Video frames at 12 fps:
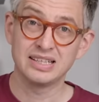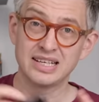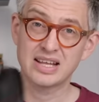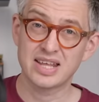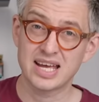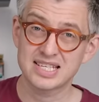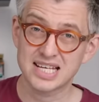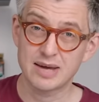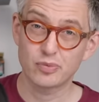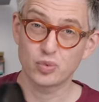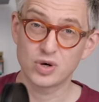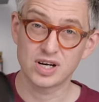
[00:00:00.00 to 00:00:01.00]
Now the
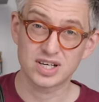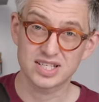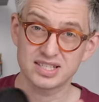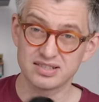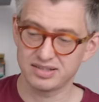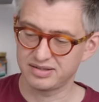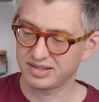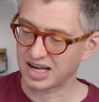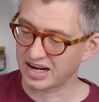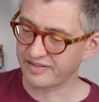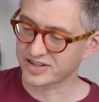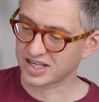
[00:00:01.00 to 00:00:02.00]
Airscape works
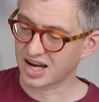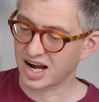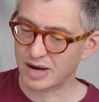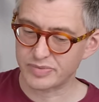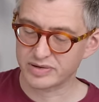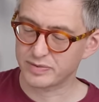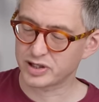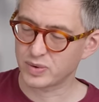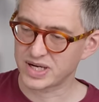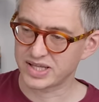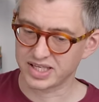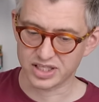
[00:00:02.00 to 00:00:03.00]
kind of as a hybrid
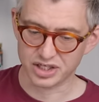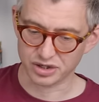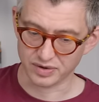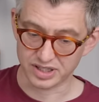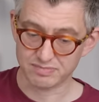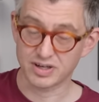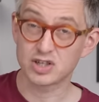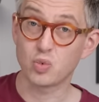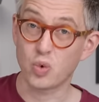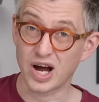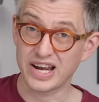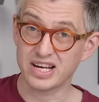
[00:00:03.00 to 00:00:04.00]
between these two. It's much
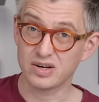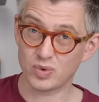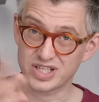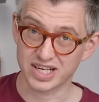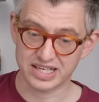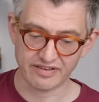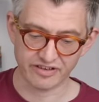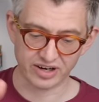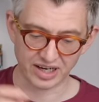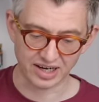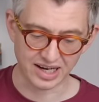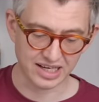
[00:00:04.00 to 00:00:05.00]
wider, which I
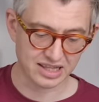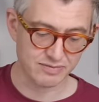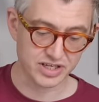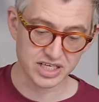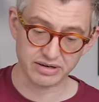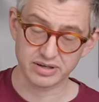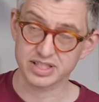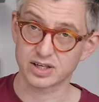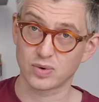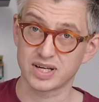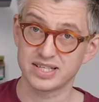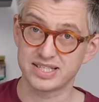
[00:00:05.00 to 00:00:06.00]
definitely like. The materials are
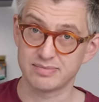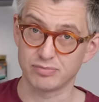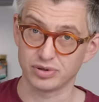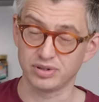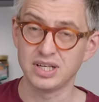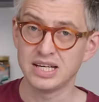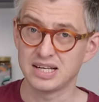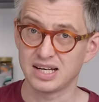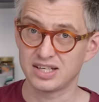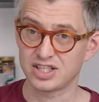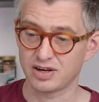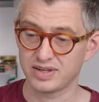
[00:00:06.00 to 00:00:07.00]
quite simple,
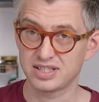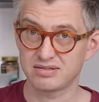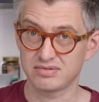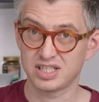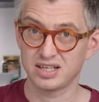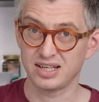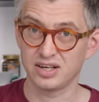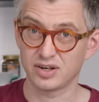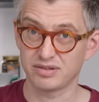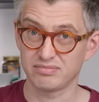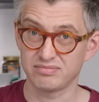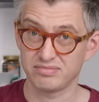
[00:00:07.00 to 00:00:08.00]
and so it's certainly
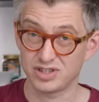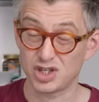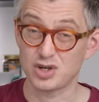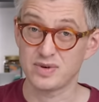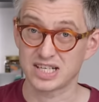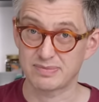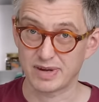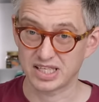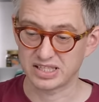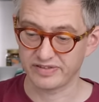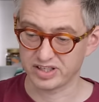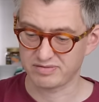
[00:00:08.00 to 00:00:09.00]
not too
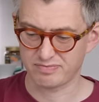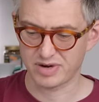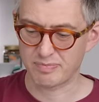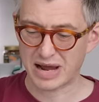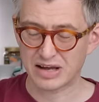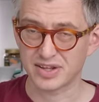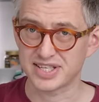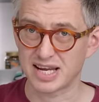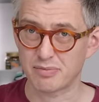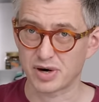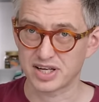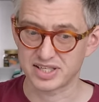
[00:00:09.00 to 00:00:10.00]
expensive. It's about the
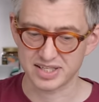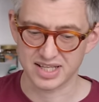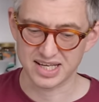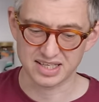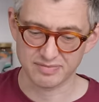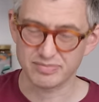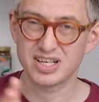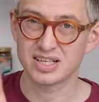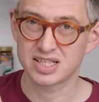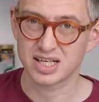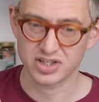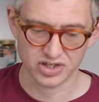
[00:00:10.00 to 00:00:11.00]
same price as this, a
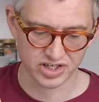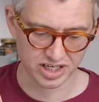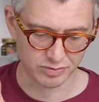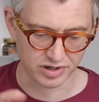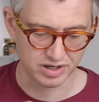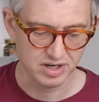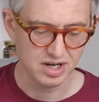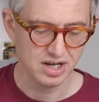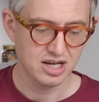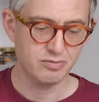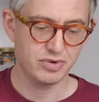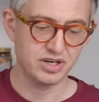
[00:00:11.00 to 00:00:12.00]
touch cheaper.
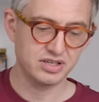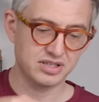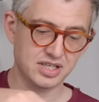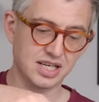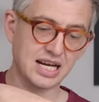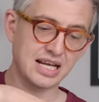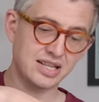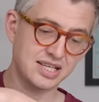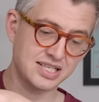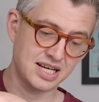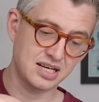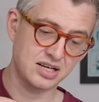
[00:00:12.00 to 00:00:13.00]
But to get
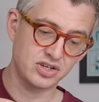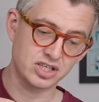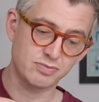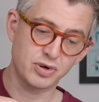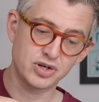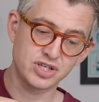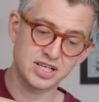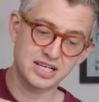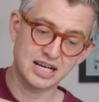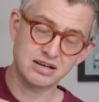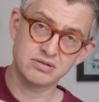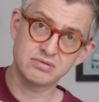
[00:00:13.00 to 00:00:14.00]
this in and just push it
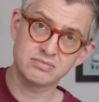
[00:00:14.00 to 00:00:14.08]
down,